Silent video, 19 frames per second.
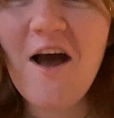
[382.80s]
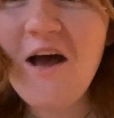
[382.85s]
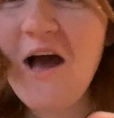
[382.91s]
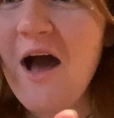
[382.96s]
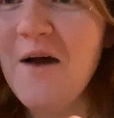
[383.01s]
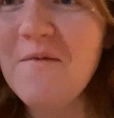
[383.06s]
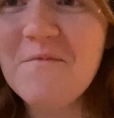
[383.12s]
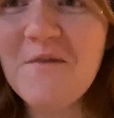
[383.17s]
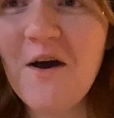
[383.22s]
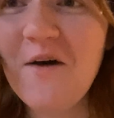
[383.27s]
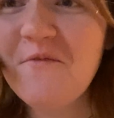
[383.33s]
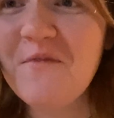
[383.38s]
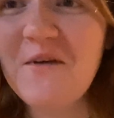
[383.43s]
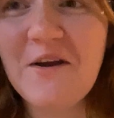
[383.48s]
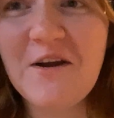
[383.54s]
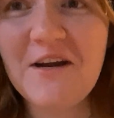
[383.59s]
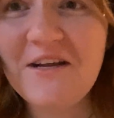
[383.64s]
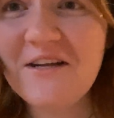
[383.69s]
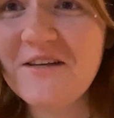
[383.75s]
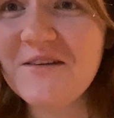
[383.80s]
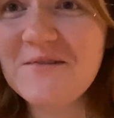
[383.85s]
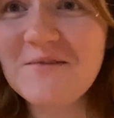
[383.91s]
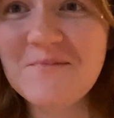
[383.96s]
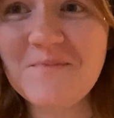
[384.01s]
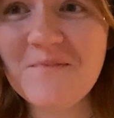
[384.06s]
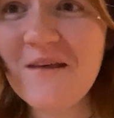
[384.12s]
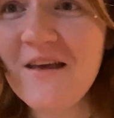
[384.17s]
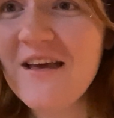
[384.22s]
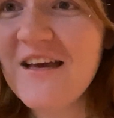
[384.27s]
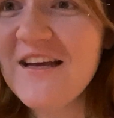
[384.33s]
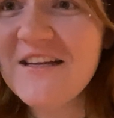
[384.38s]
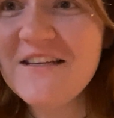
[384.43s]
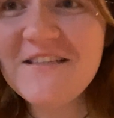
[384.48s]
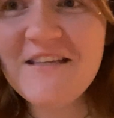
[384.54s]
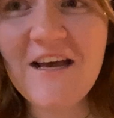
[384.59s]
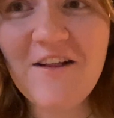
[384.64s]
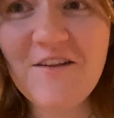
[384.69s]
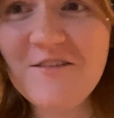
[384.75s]
I'm not very
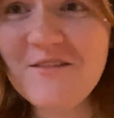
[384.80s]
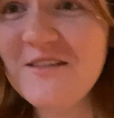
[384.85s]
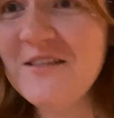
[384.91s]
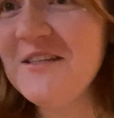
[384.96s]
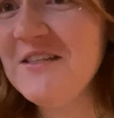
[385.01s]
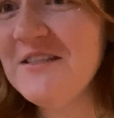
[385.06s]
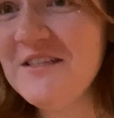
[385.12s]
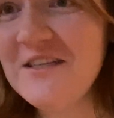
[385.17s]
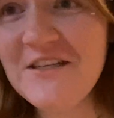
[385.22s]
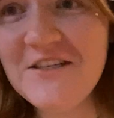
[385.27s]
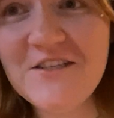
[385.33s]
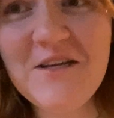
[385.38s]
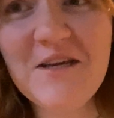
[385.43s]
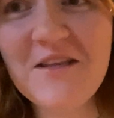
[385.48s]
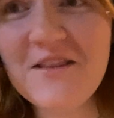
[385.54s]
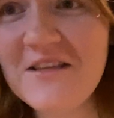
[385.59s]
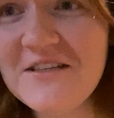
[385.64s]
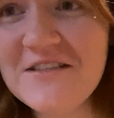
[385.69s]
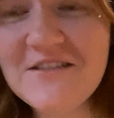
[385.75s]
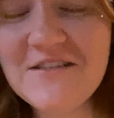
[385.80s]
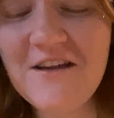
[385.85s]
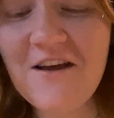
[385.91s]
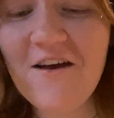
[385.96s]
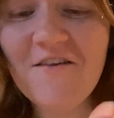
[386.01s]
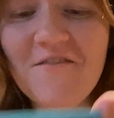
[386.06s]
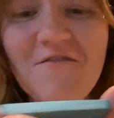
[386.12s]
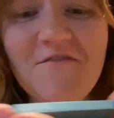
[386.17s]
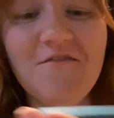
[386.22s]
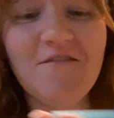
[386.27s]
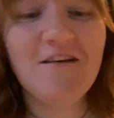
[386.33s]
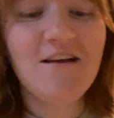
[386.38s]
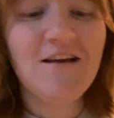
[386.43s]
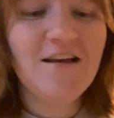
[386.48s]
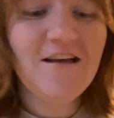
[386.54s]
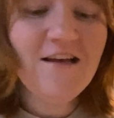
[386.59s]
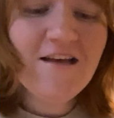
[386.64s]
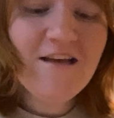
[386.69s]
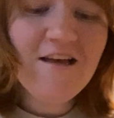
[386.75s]
talented in teaching this stuff.
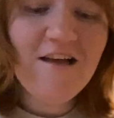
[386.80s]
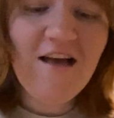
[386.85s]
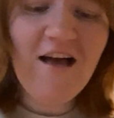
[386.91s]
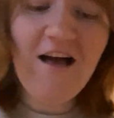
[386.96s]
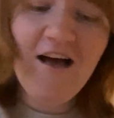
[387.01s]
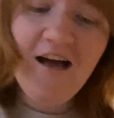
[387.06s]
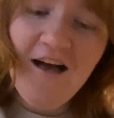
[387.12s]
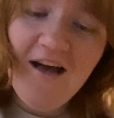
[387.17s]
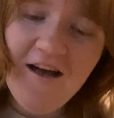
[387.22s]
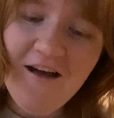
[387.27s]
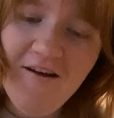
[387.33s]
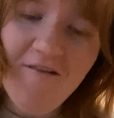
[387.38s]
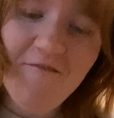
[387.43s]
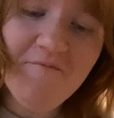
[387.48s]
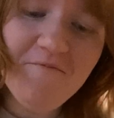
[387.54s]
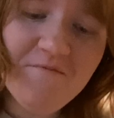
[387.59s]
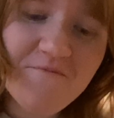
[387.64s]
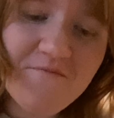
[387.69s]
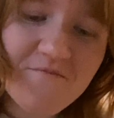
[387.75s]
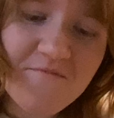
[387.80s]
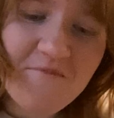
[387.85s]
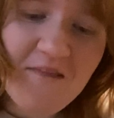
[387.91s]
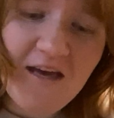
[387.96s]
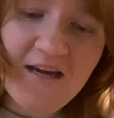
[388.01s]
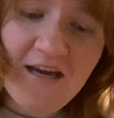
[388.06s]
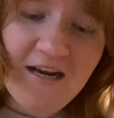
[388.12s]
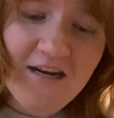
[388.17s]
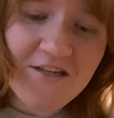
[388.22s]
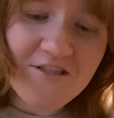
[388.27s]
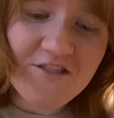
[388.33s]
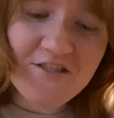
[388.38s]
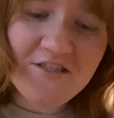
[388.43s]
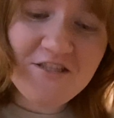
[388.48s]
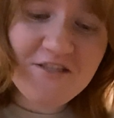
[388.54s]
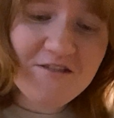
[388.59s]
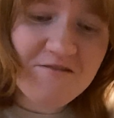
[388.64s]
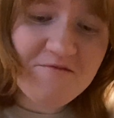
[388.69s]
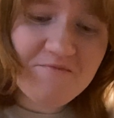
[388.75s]
I kind of
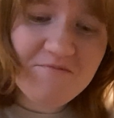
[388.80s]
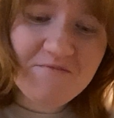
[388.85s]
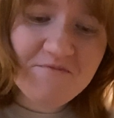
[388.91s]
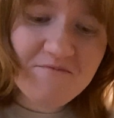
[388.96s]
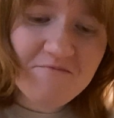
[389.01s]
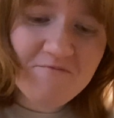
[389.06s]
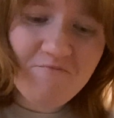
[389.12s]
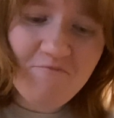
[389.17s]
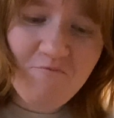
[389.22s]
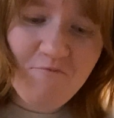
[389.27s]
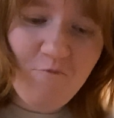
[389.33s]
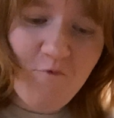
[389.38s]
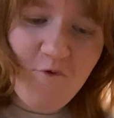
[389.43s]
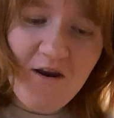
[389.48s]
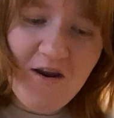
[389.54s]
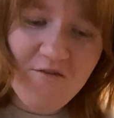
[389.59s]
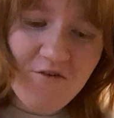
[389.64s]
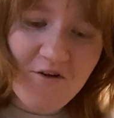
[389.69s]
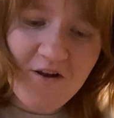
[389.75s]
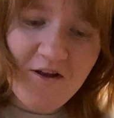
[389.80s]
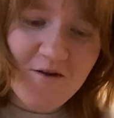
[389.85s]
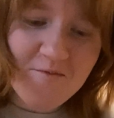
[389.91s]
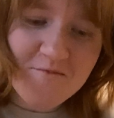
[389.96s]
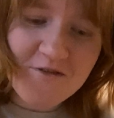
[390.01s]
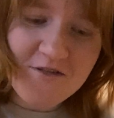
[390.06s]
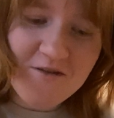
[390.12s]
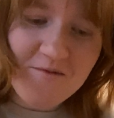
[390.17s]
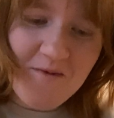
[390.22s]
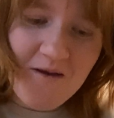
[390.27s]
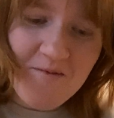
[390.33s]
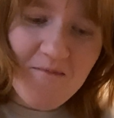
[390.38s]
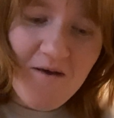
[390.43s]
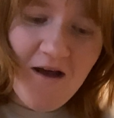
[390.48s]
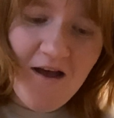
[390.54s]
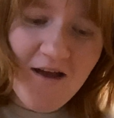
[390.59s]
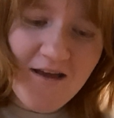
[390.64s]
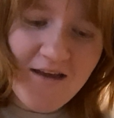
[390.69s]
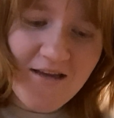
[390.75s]
just, whatever comes to my
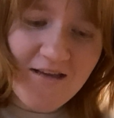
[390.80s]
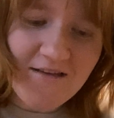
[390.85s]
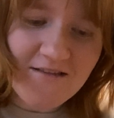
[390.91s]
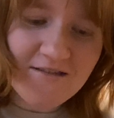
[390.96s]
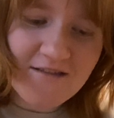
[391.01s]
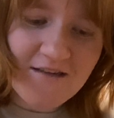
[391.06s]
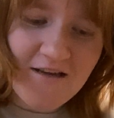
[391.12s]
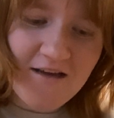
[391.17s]
mind.